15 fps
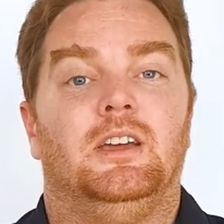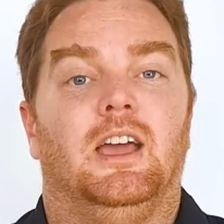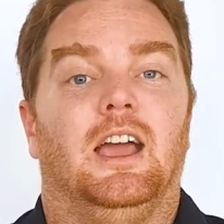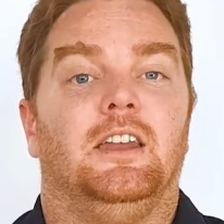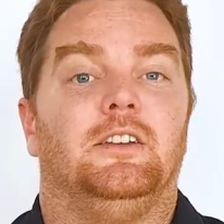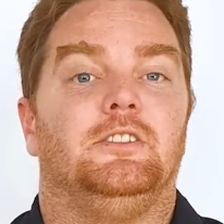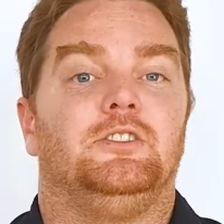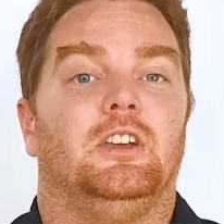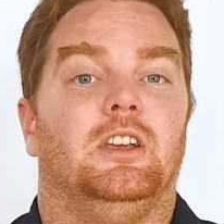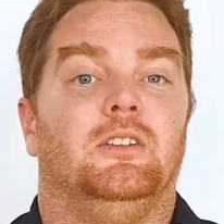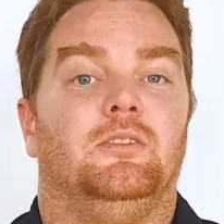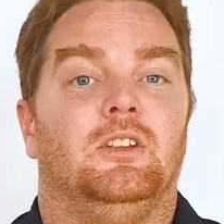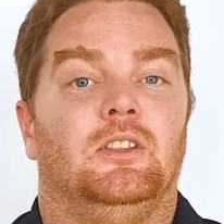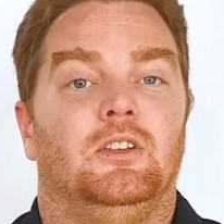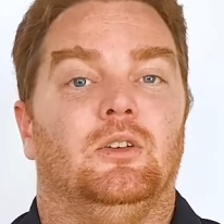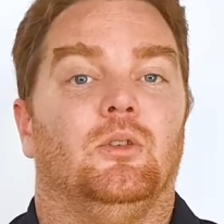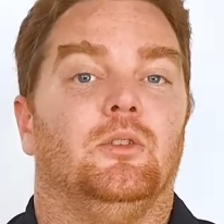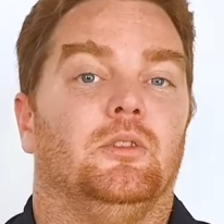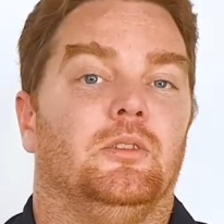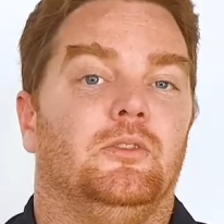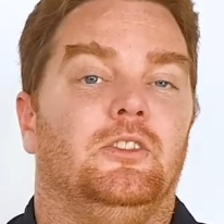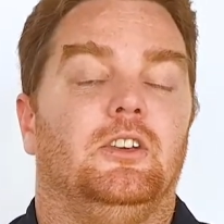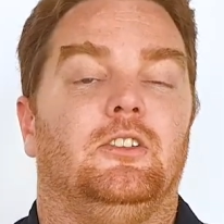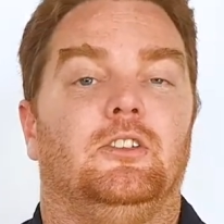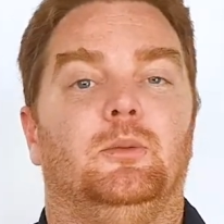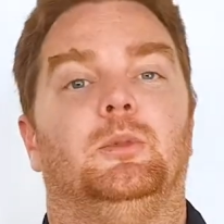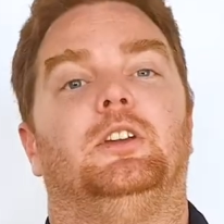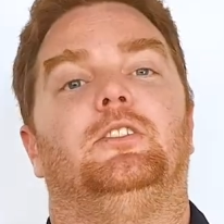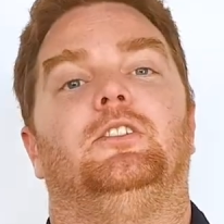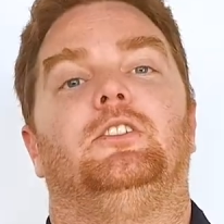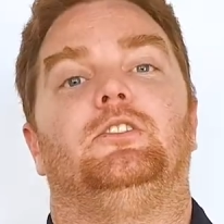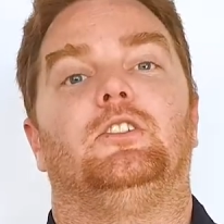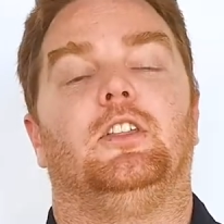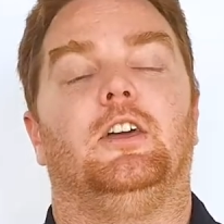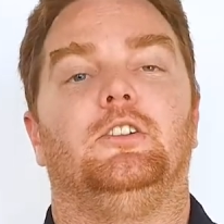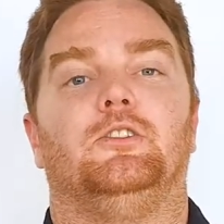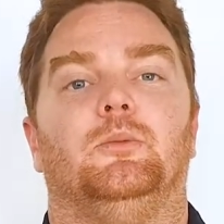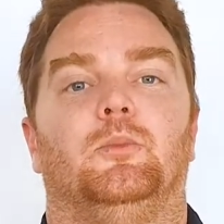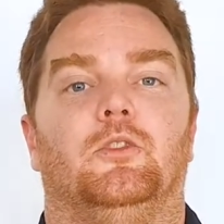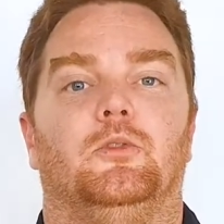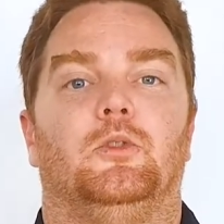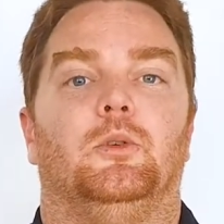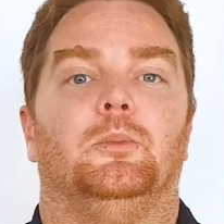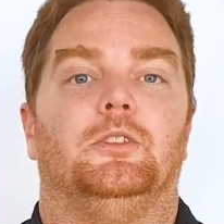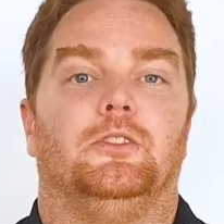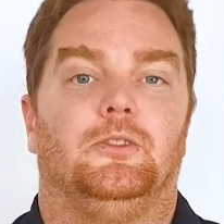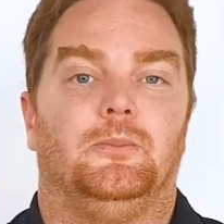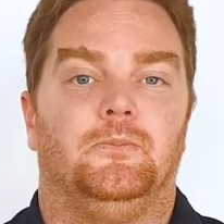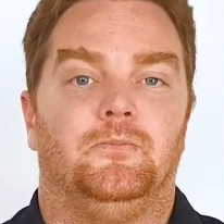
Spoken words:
and achieved in the order of 60 minutes insulation performance.